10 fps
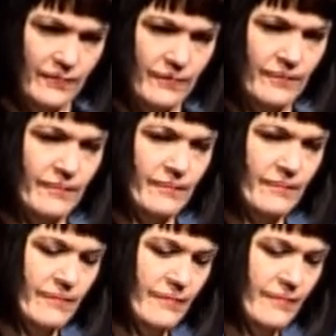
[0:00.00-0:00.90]

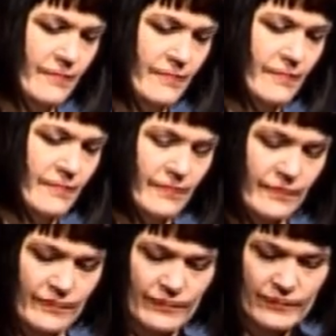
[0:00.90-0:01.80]

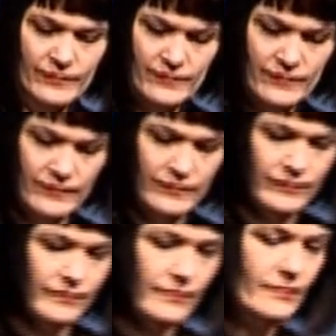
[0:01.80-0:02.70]
(no one is talking)